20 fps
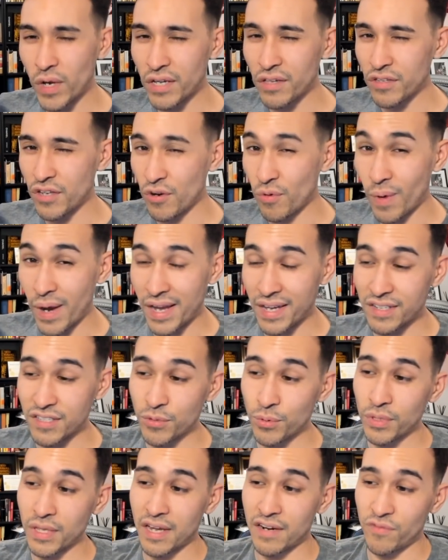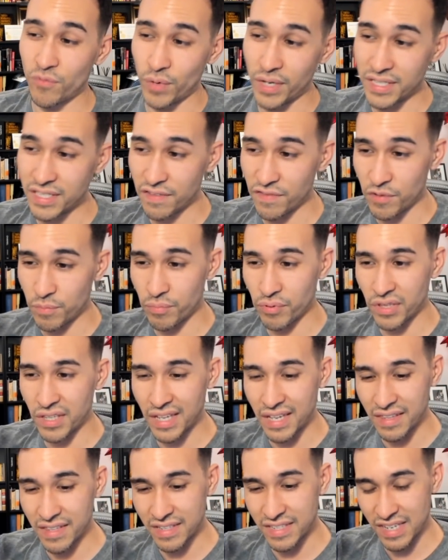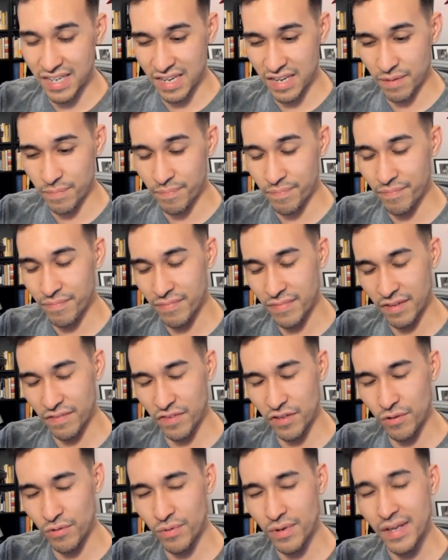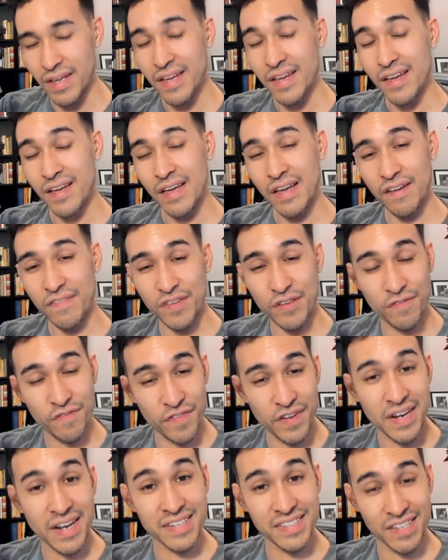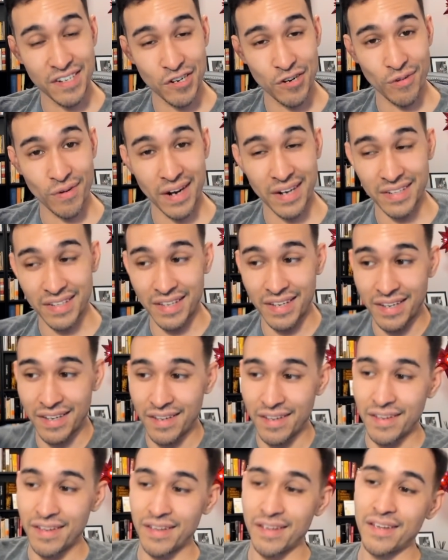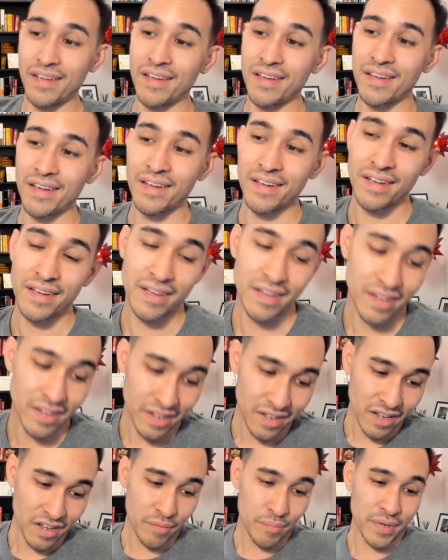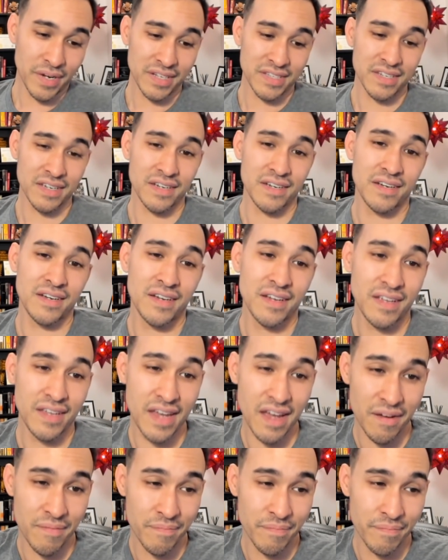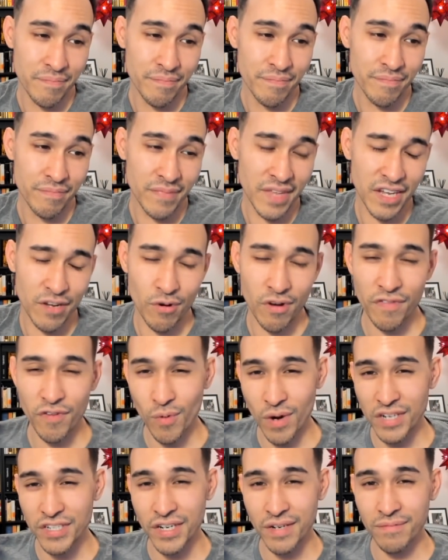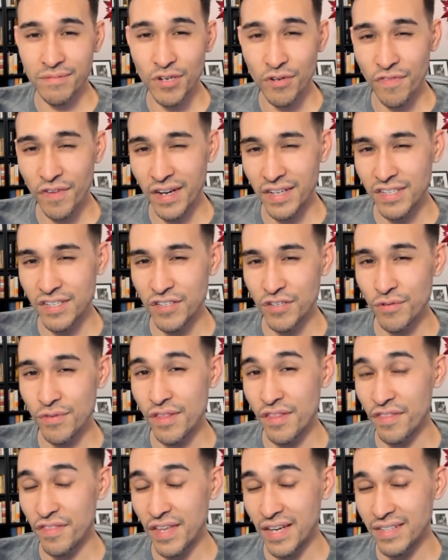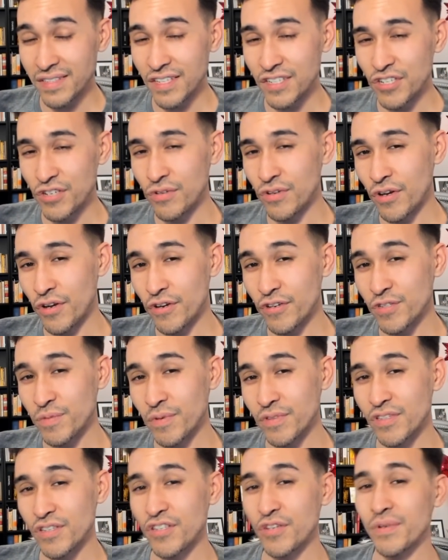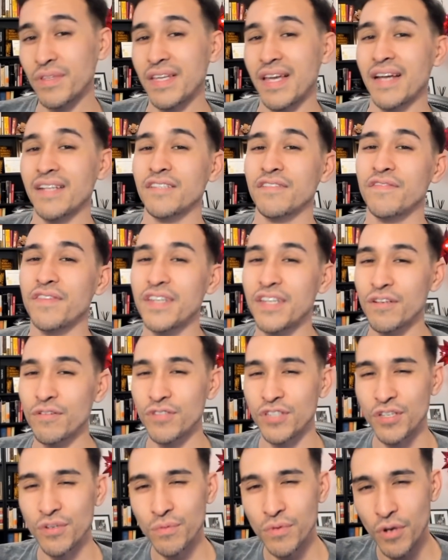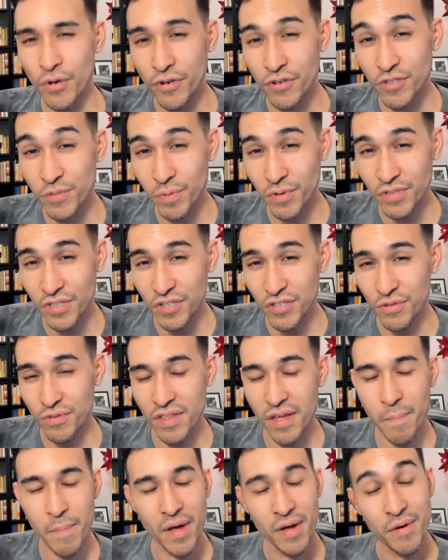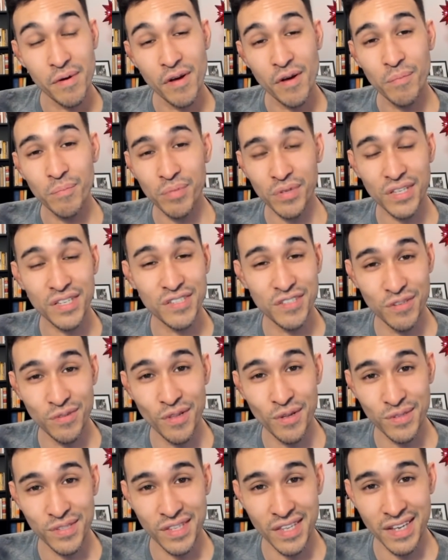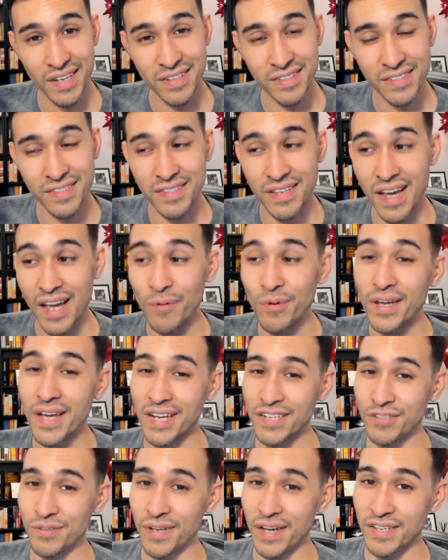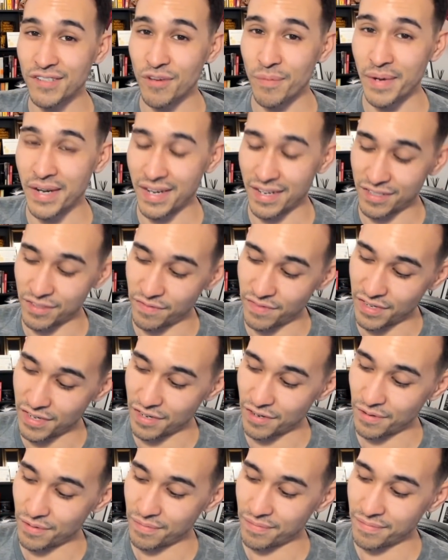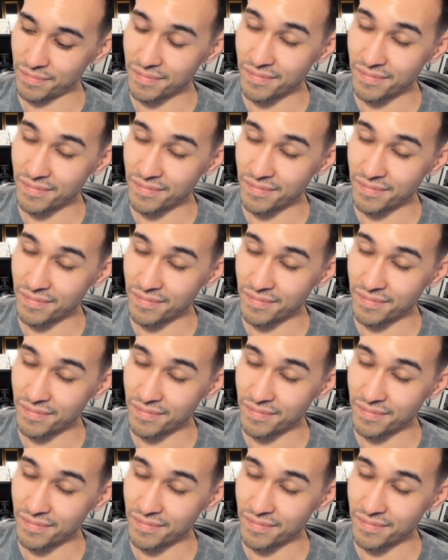wiggle your way into a lot of wins if you play the team, if you finesse it correctly. But yeah, thank you all for watching. Don't forget to do the things that you know you're supposed to do at the ends of videos. You know you're supposed to do them. Please do those things. I will catch you guys on my next video.